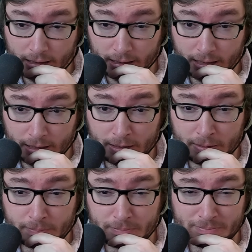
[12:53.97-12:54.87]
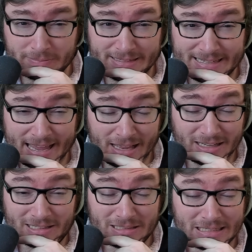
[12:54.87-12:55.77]
Yeah,
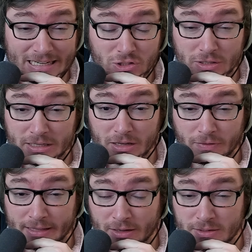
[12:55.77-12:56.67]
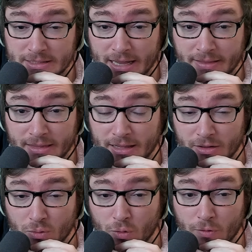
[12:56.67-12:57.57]
literally nothing else to add there. They're
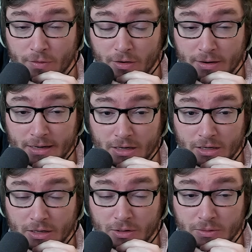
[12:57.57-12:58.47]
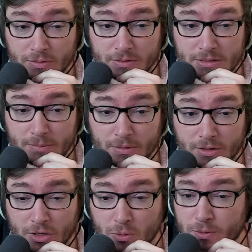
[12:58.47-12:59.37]
all very, similar.
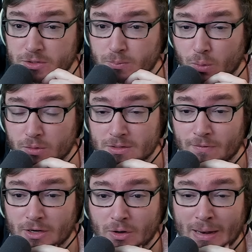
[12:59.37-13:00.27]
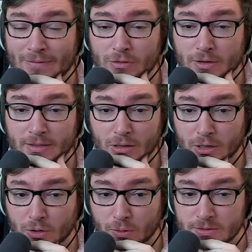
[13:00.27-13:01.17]
You can always just pause the video, have a look at the
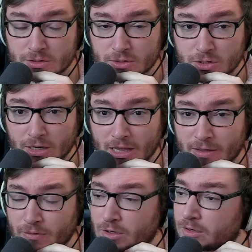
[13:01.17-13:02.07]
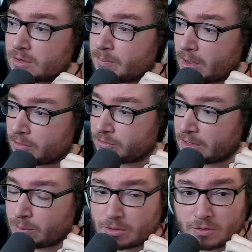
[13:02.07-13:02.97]
icons, and just kind of have a look. But I really
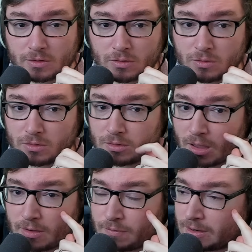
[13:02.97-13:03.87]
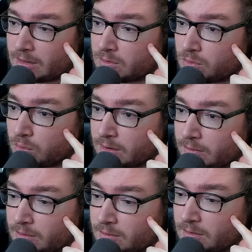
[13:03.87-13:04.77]
want to dive in and talk
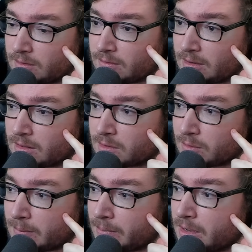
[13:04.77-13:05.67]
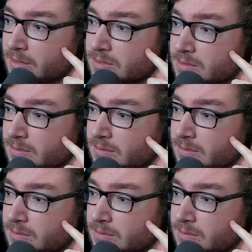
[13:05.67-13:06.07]
into the tier 3 plus.